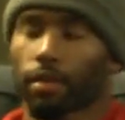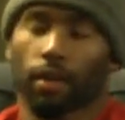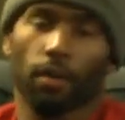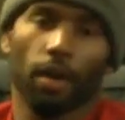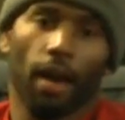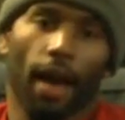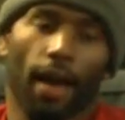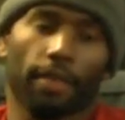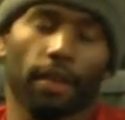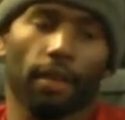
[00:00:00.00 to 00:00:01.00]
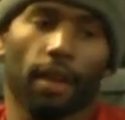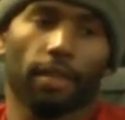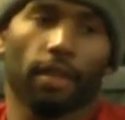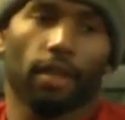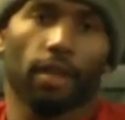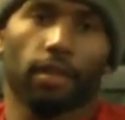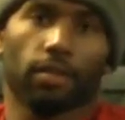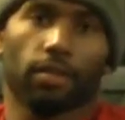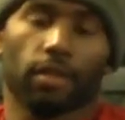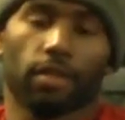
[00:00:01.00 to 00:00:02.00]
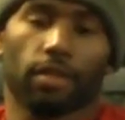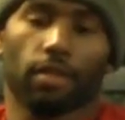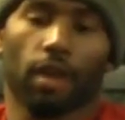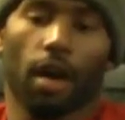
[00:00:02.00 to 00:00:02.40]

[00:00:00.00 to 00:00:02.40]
So I think kids are just